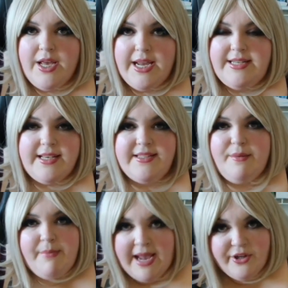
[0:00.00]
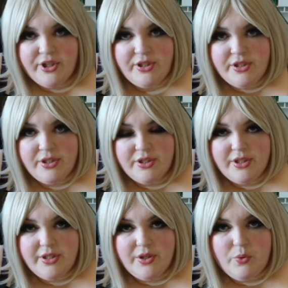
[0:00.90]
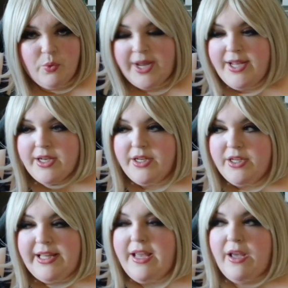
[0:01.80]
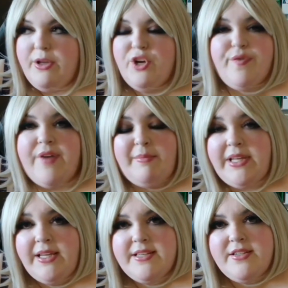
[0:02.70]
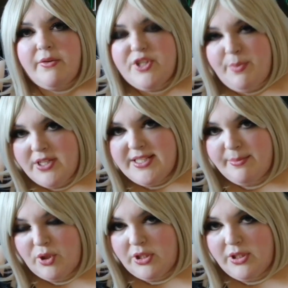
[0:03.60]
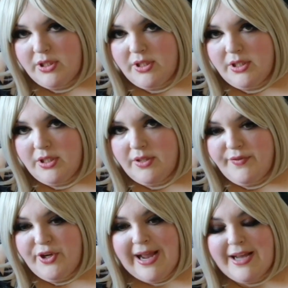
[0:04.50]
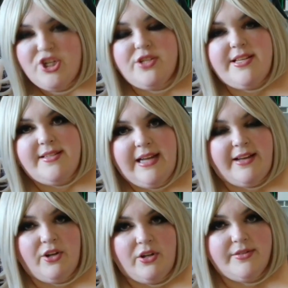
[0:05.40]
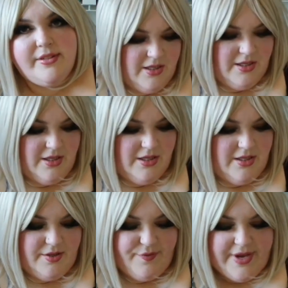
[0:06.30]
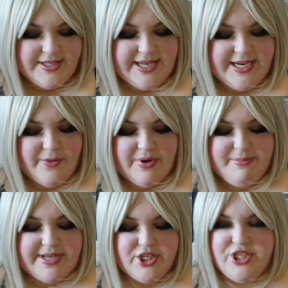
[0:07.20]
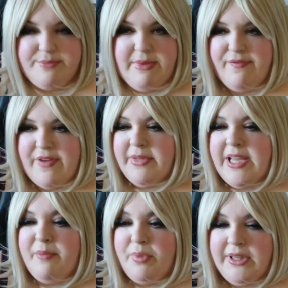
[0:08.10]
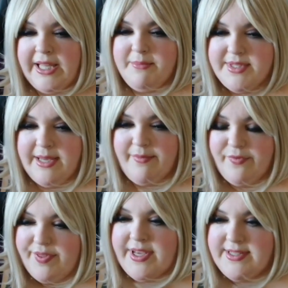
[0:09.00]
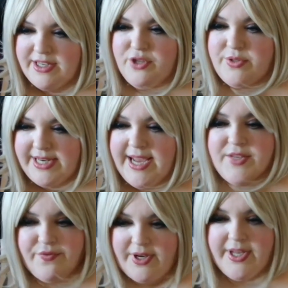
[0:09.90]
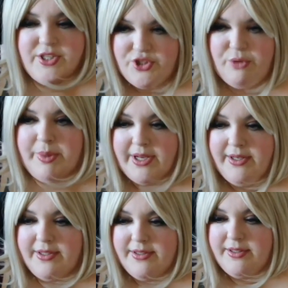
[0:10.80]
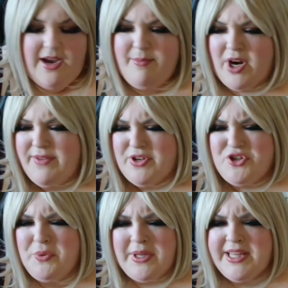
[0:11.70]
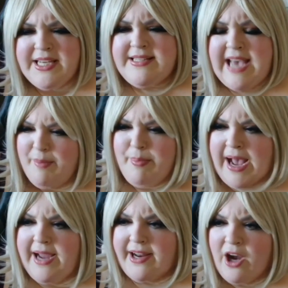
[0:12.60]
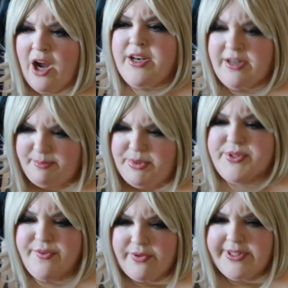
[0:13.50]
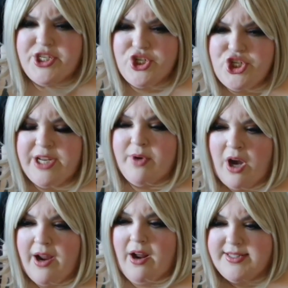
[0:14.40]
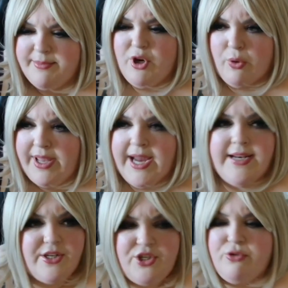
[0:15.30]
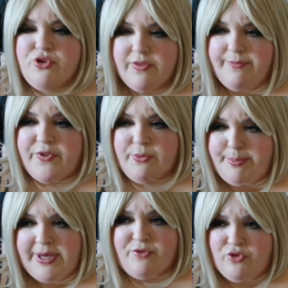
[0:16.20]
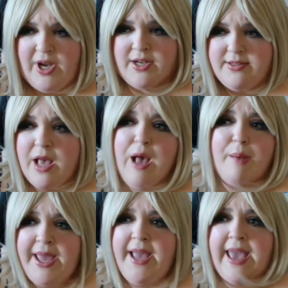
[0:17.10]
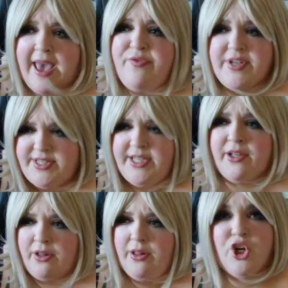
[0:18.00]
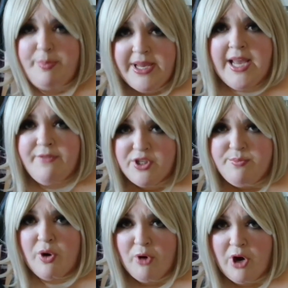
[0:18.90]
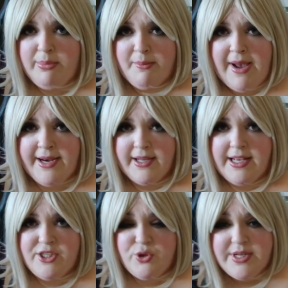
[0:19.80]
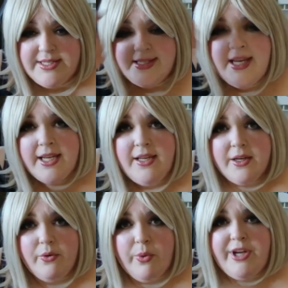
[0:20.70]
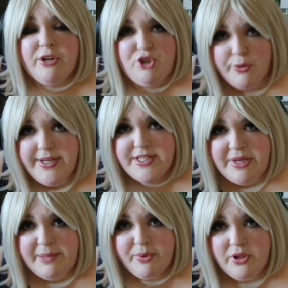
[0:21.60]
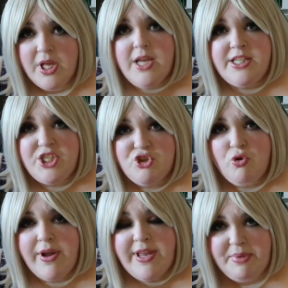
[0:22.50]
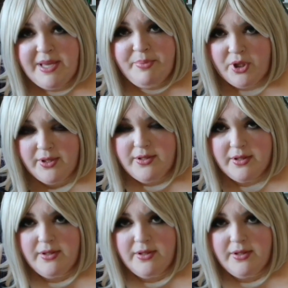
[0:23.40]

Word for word: It doesn't matter what, like, your family is not responsible for your actions as an adult. The fact that anyone messages my family and blames them for things I do today is fucking stupid. I'm not even doing things that bad. I got in an abusive relationship, got on some cocaine, and do a few bit of drugs. Big effing deal. Your behavior is more problematic. As you can see, what you're doing to people, destroying people.